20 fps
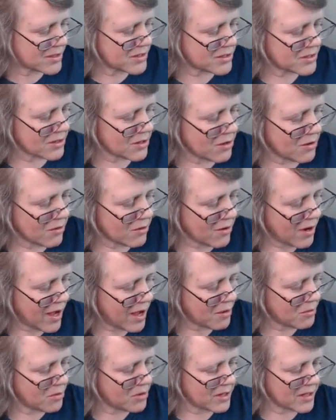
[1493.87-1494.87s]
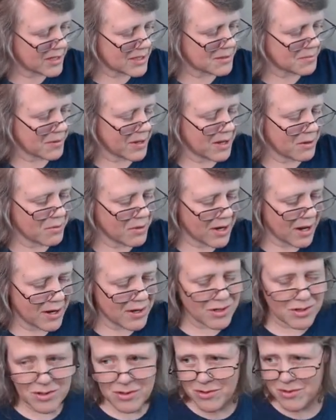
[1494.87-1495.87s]
So I will explain what I
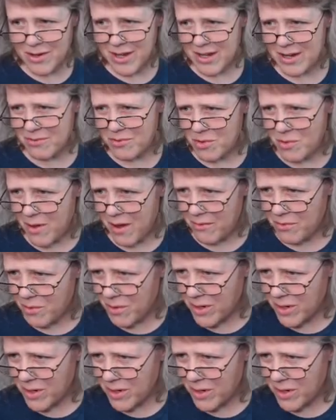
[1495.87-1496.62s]
do, and if you have